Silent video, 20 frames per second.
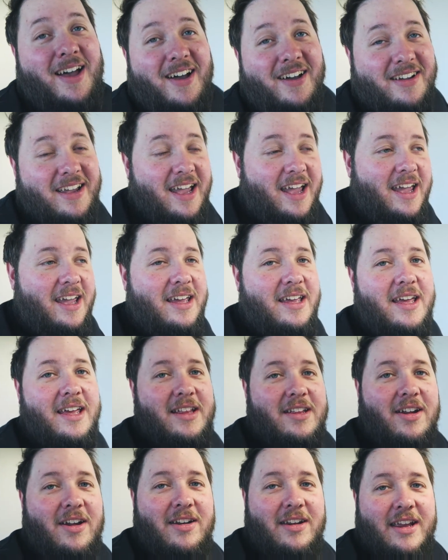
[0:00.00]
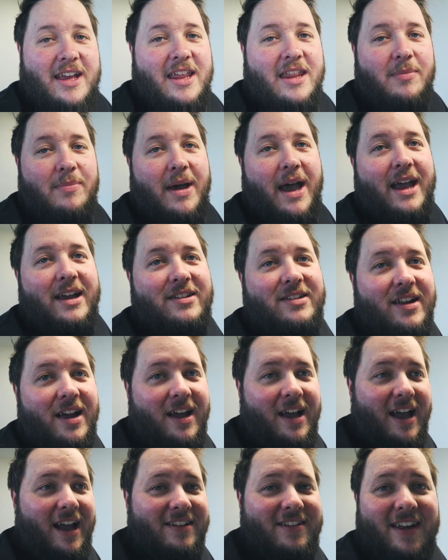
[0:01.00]
Okay, time to get the bags.
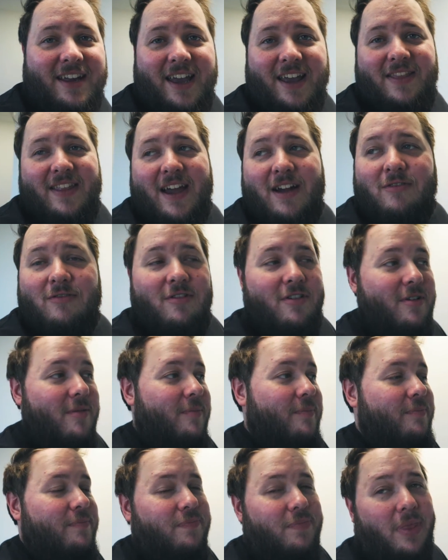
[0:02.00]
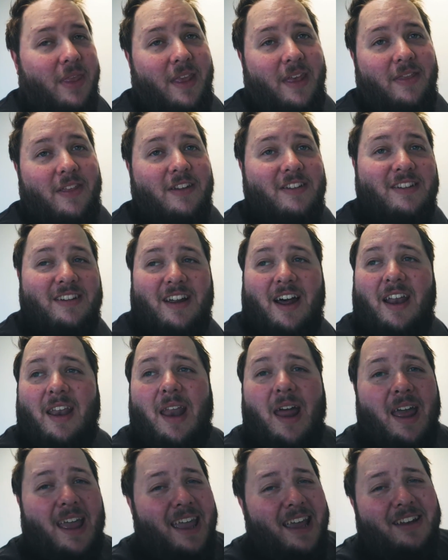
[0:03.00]
I tell you, in that room, the
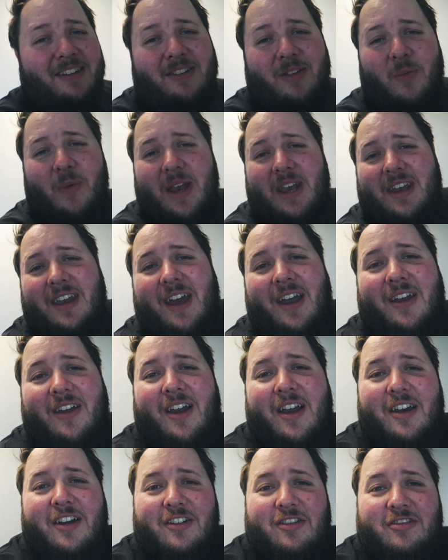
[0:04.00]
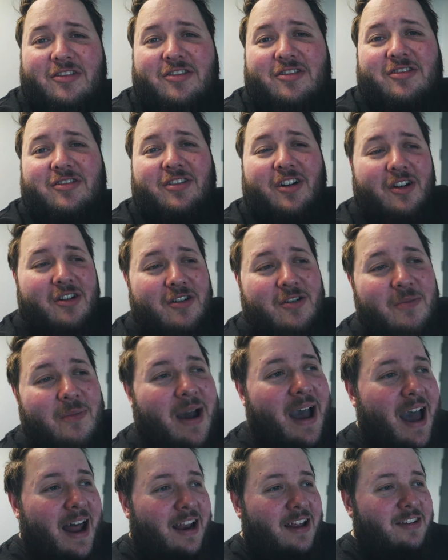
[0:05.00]
sun hits the window so
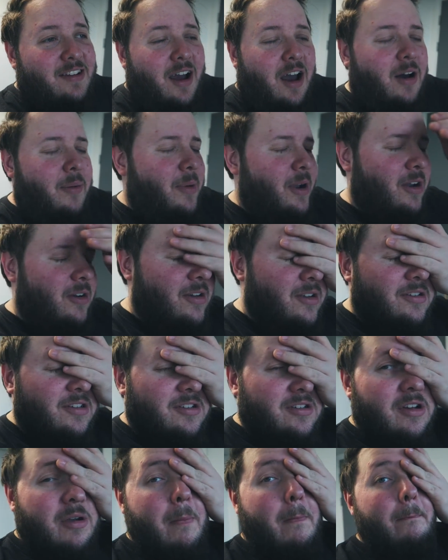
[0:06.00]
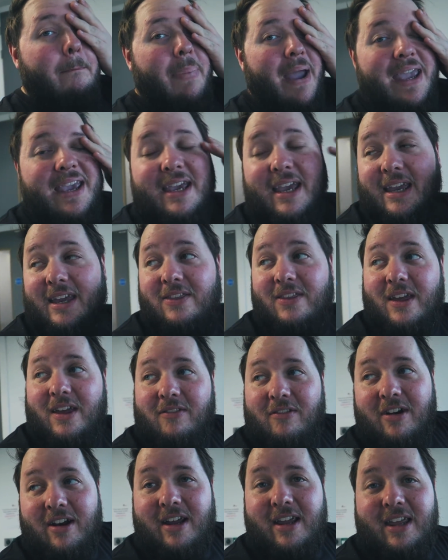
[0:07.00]
mad. Oh my God, it's just so baking in
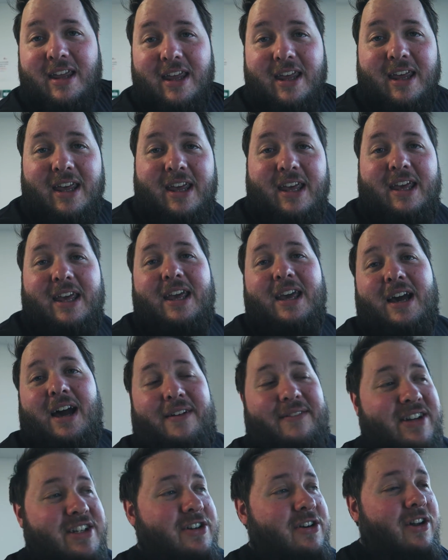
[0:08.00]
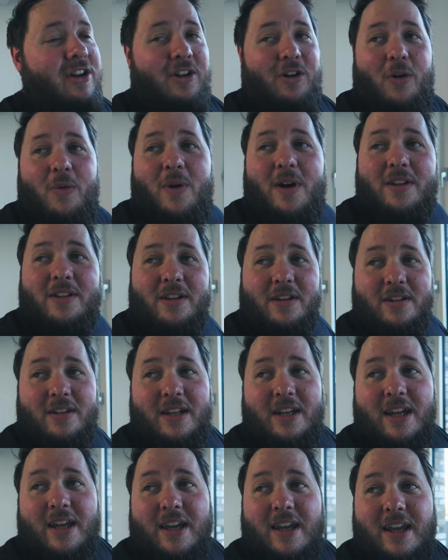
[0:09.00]
there, right. I've actually got a lot of work to do
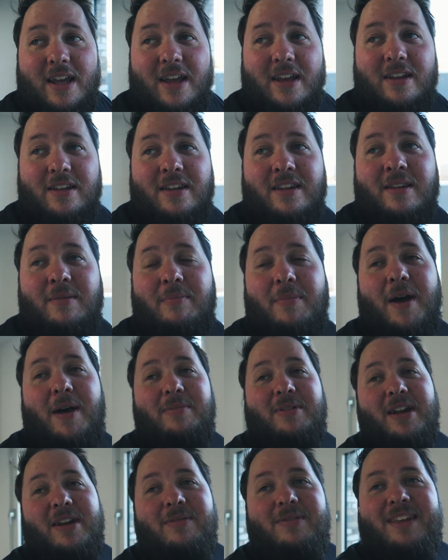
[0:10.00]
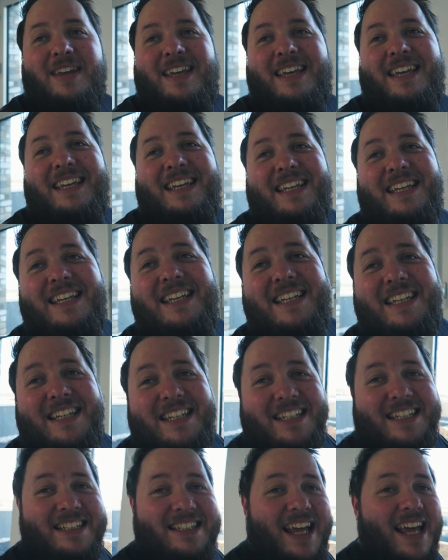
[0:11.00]
today. Burb's here with the
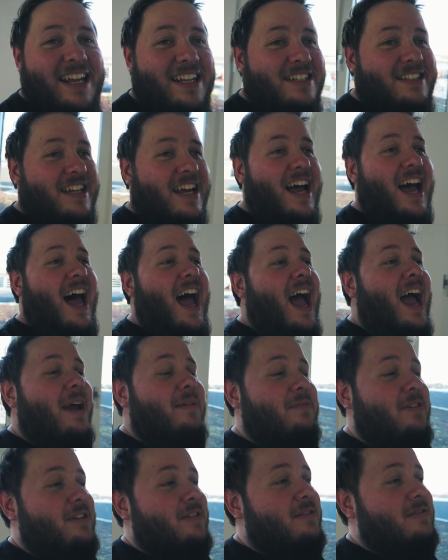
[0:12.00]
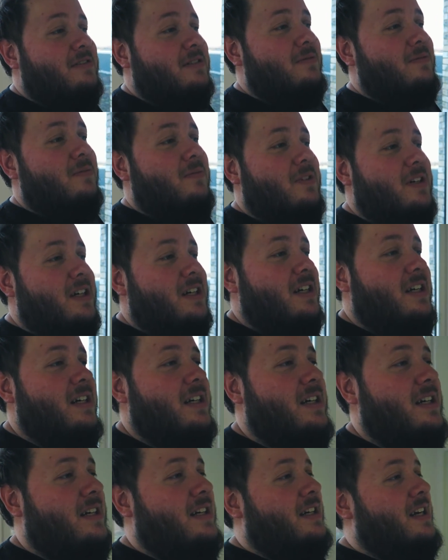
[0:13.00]
keys, and it's time to do some
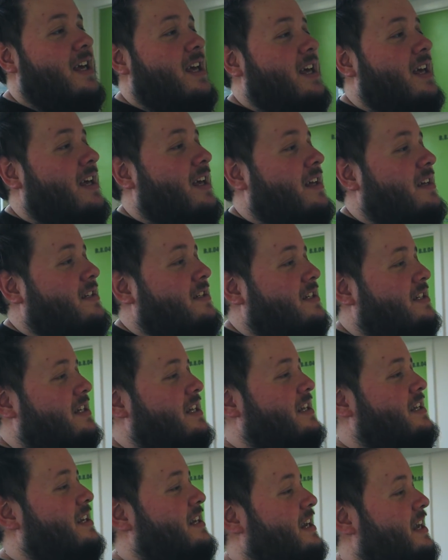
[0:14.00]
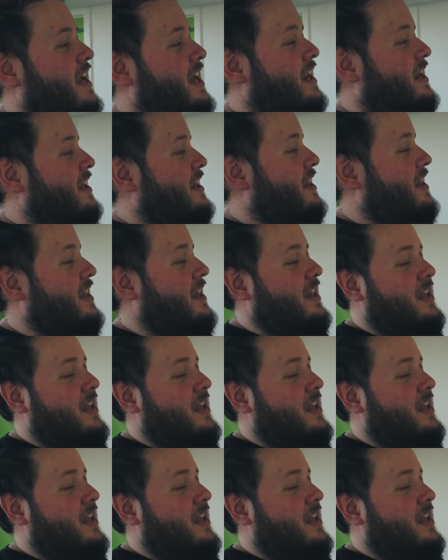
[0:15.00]
work. She's eating again.